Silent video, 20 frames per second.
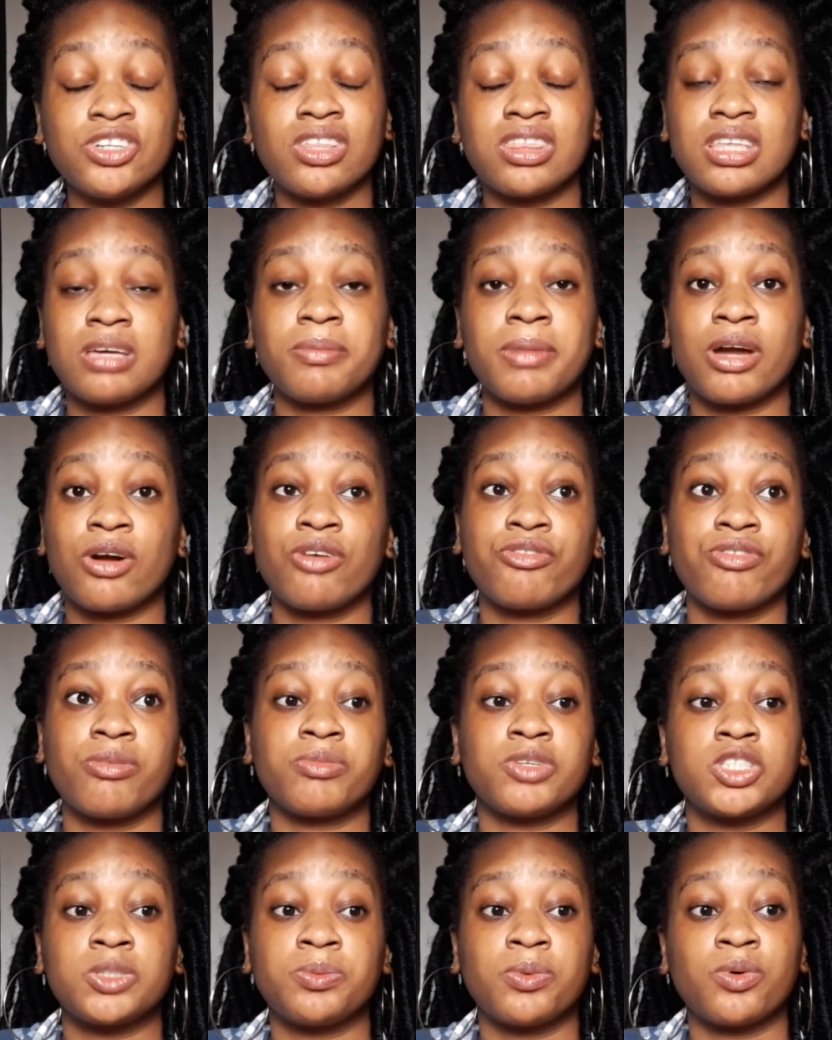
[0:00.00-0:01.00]
theme I got from
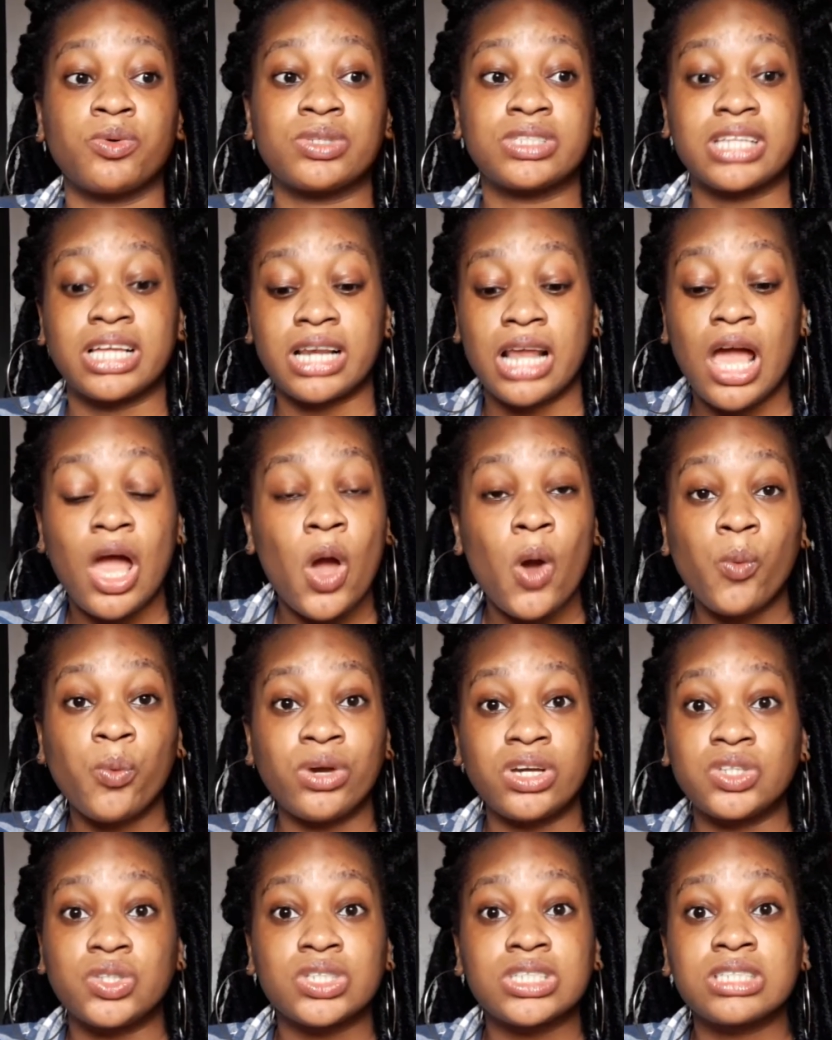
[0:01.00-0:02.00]
this book was that
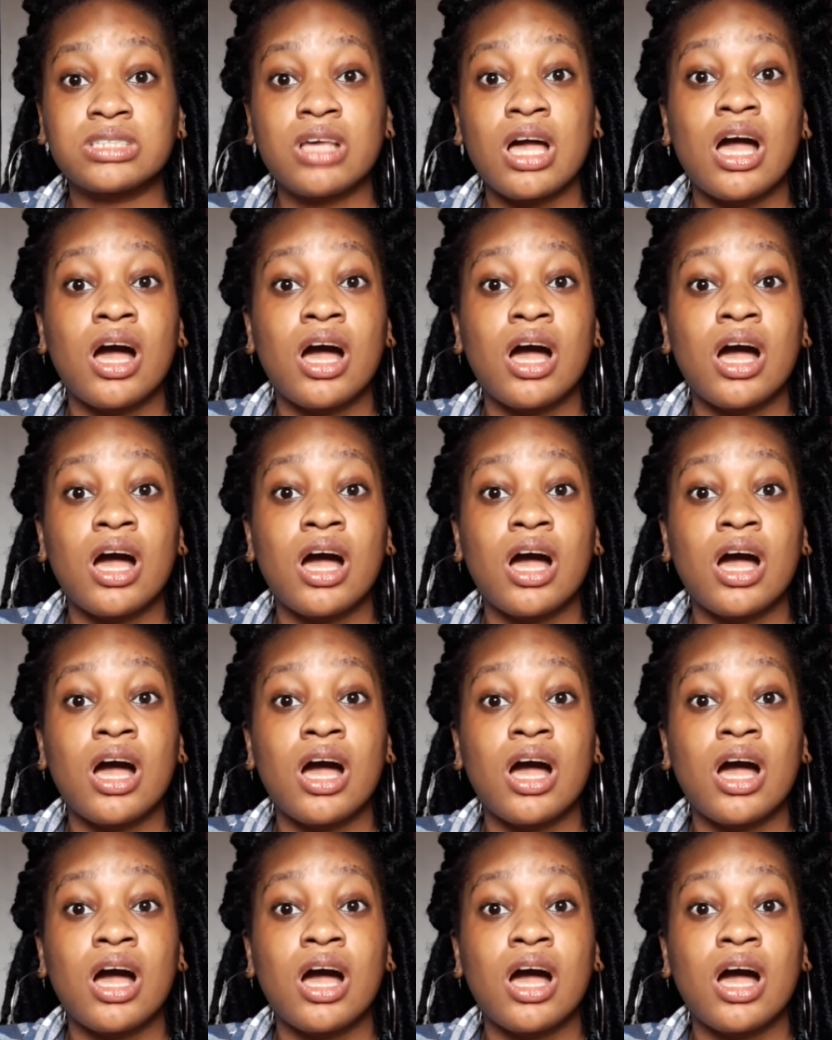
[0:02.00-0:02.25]
we're just